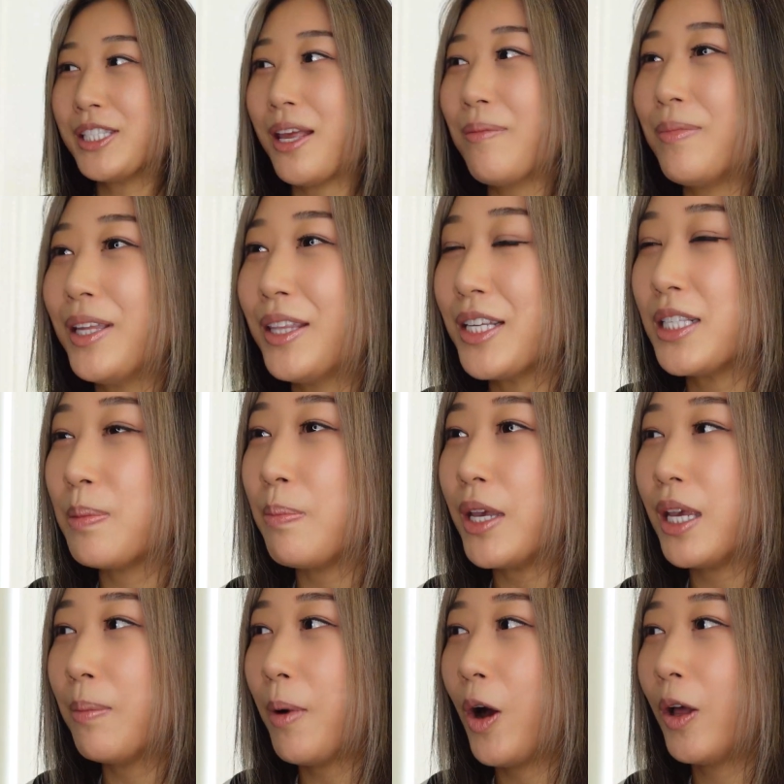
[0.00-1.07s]
sent me this
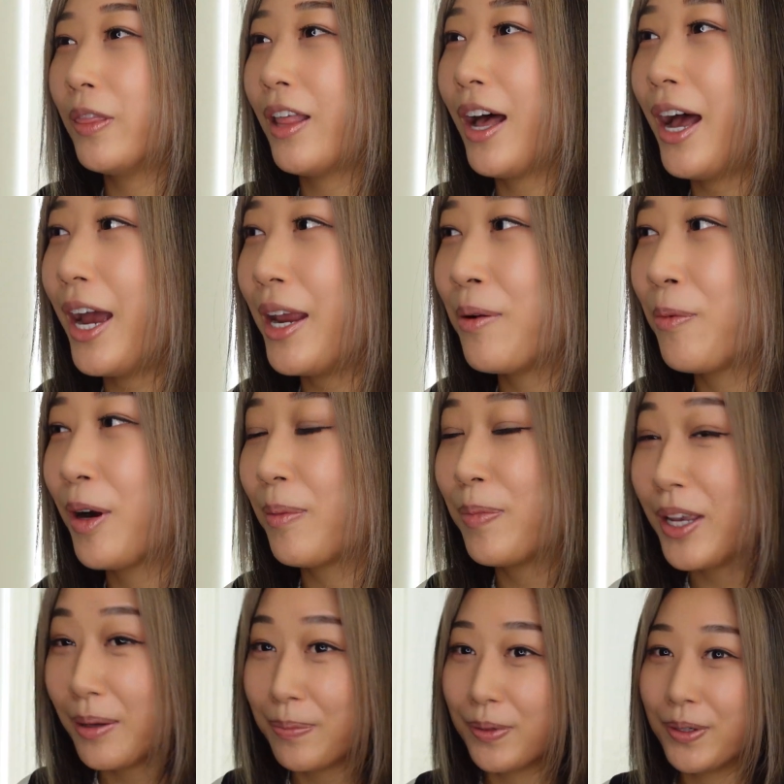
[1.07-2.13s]
meme online where
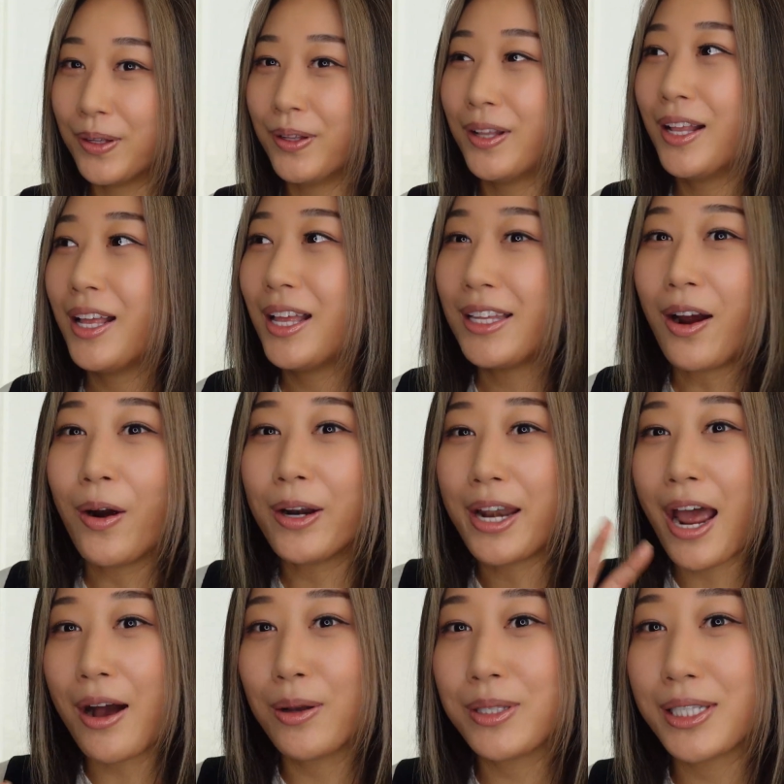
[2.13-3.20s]
people are
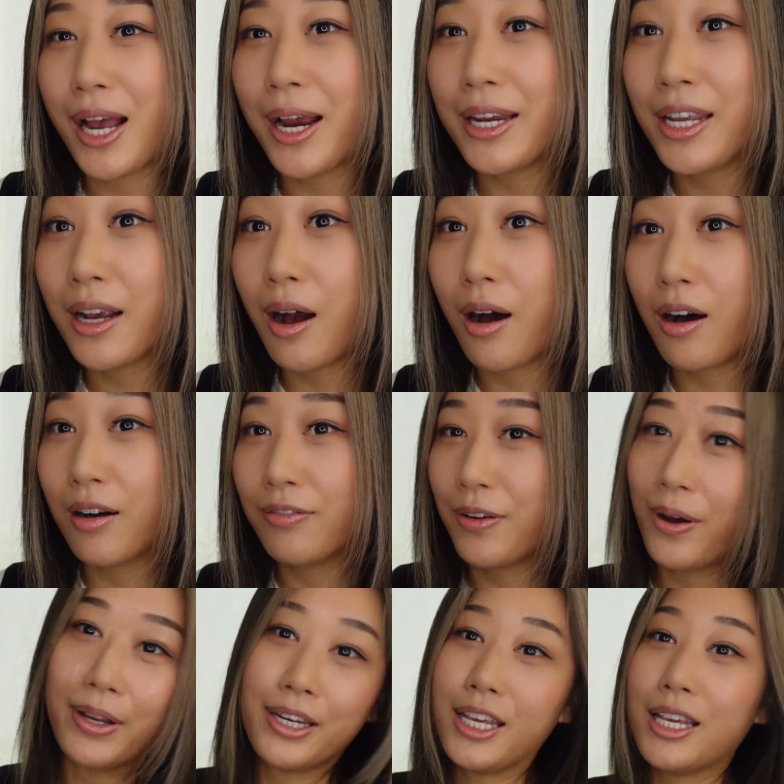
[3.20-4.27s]
now signing off
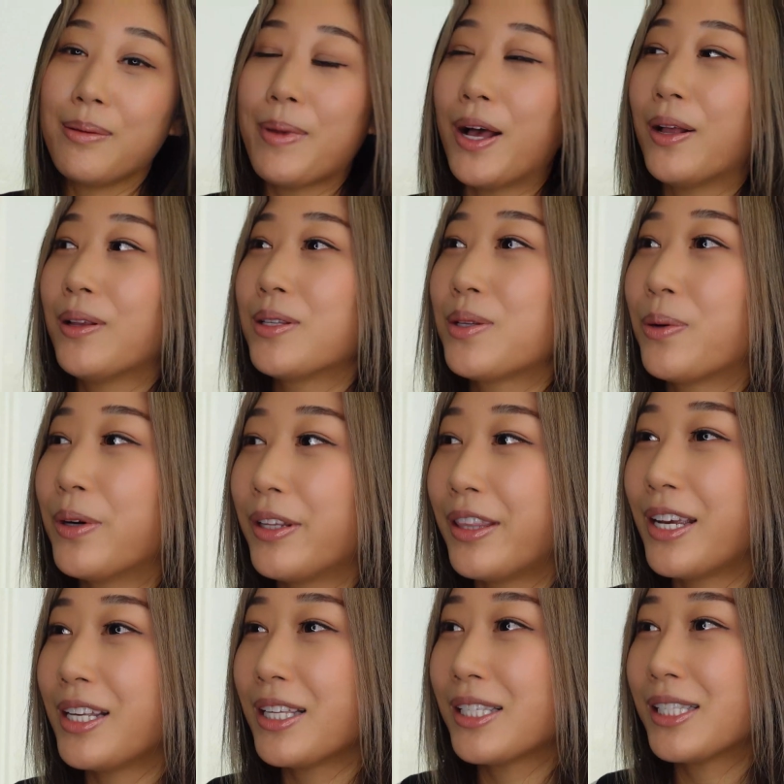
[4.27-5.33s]
on emails or
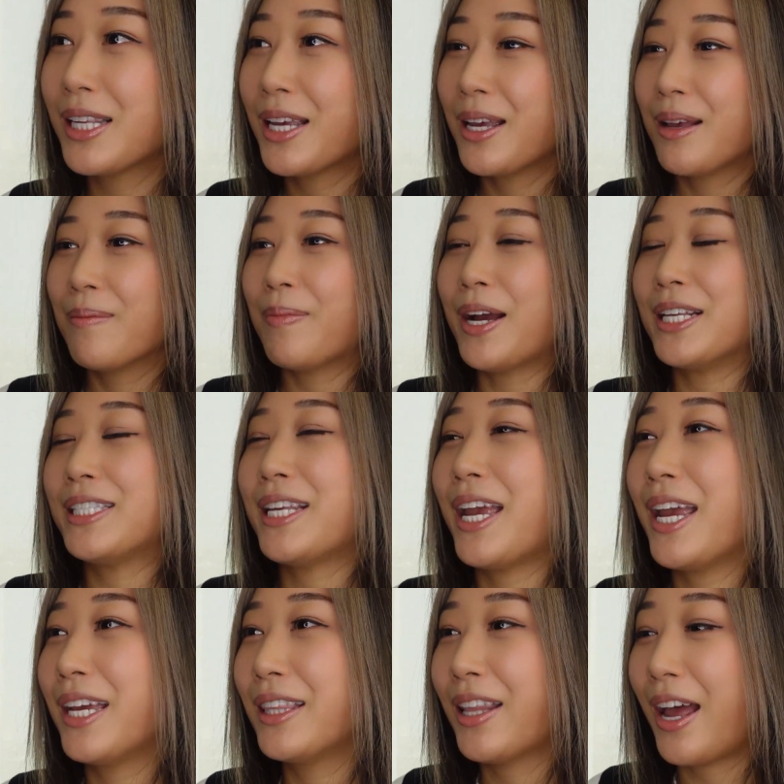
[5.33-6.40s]
things by
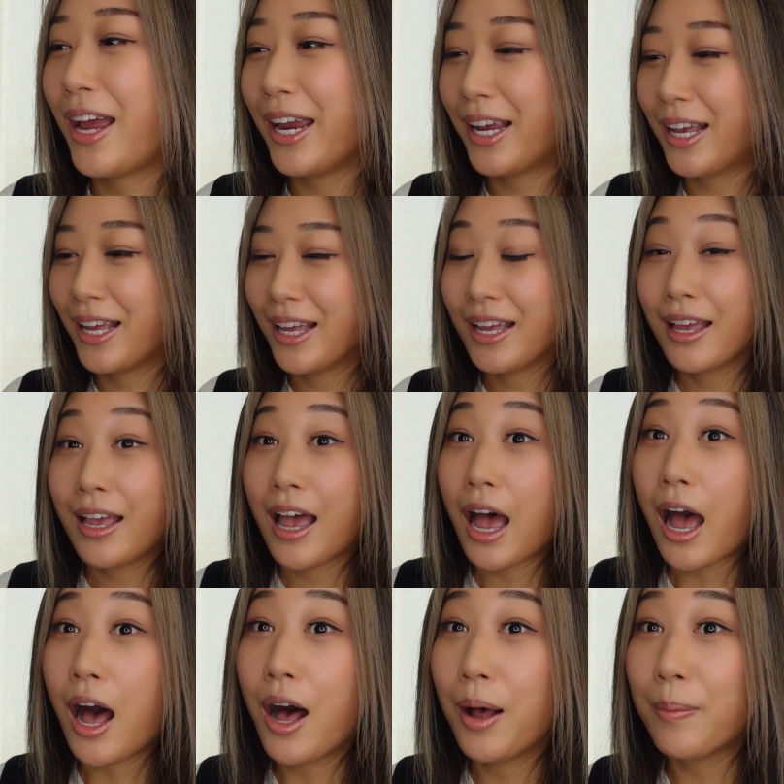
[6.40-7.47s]
saying like,
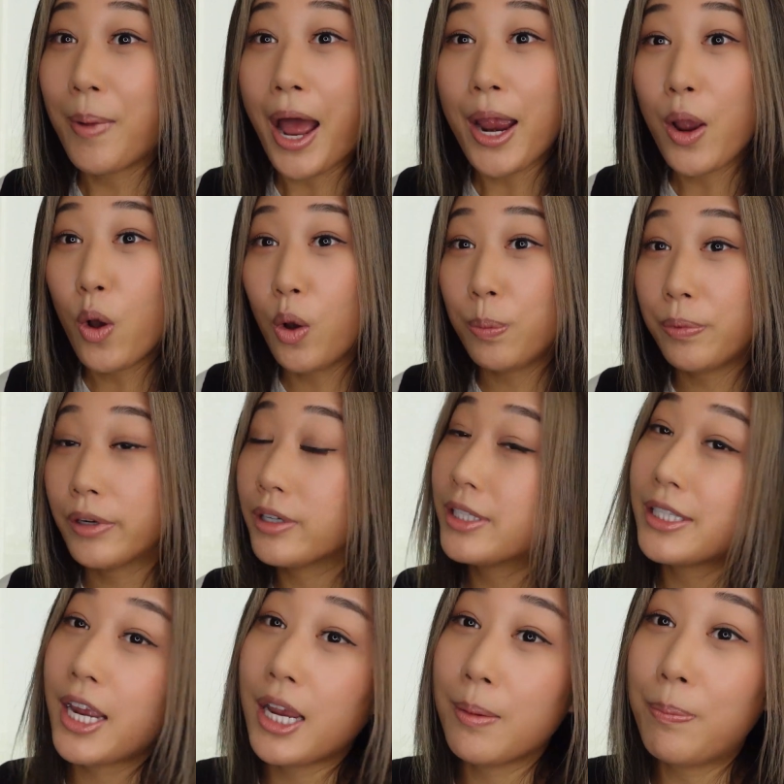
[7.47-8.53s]
I hope you're
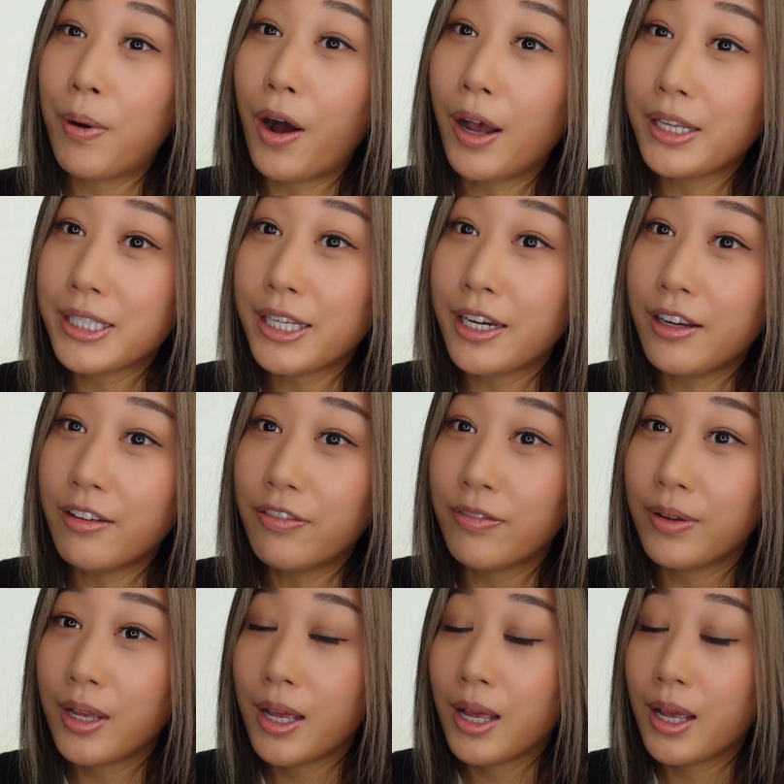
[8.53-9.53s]
staying positive,